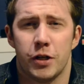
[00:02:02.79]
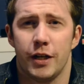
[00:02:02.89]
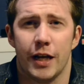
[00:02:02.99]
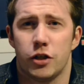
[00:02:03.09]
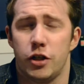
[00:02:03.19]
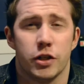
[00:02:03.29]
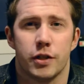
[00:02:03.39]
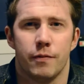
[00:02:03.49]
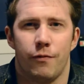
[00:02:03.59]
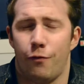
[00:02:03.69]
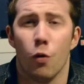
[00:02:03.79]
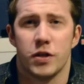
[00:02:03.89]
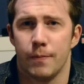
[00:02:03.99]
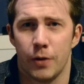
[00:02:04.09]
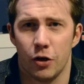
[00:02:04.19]
sheet. Like, she's
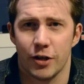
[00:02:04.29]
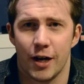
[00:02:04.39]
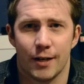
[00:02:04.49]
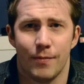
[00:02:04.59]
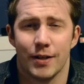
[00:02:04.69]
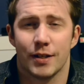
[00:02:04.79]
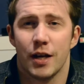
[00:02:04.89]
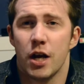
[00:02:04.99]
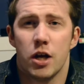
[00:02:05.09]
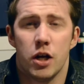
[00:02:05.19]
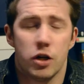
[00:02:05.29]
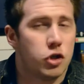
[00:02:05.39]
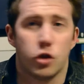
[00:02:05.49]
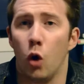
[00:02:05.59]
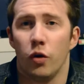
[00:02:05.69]
forged Imperial documents,
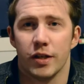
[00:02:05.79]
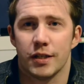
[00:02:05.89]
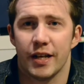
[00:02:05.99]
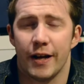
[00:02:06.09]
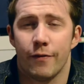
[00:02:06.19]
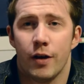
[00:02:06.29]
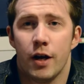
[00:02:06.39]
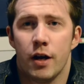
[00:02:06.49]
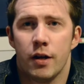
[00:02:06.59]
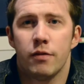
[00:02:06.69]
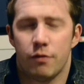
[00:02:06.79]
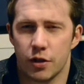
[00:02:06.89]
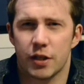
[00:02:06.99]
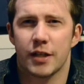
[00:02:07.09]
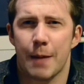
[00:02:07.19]
stolen stuff.
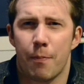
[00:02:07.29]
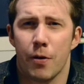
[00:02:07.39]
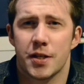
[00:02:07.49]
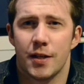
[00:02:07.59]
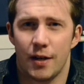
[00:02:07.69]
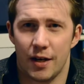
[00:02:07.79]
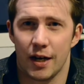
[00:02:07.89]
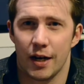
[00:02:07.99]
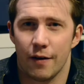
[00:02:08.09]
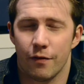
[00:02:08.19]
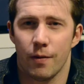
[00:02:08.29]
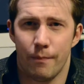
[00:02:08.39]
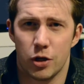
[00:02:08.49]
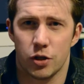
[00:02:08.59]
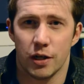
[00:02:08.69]
Just the type of person they need for a
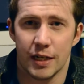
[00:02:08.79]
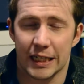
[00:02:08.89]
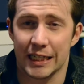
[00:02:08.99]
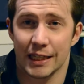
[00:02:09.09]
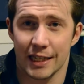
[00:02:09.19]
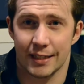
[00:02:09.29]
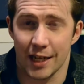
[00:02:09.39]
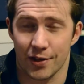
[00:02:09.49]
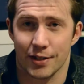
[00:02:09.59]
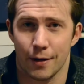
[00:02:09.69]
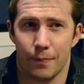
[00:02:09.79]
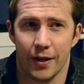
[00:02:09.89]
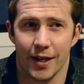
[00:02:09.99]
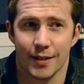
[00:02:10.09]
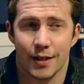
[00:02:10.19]
mission to get these Death Star
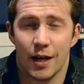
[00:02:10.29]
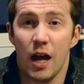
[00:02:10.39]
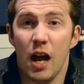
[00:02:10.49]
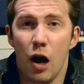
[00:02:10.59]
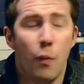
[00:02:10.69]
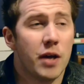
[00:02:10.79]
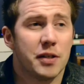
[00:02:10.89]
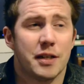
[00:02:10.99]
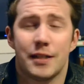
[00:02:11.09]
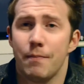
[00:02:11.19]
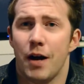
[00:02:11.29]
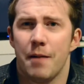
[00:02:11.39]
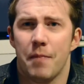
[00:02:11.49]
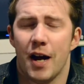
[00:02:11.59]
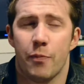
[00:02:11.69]
plans. We also get to see
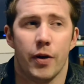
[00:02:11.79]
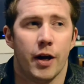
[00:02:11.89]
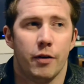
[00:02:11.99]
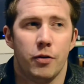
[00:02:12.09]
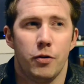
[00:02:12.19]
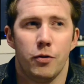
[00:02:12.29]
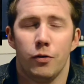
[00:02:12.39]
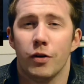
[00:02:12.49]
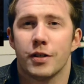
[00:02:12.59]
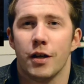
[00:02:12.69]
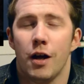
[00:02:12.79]
Mon Mothma, who looks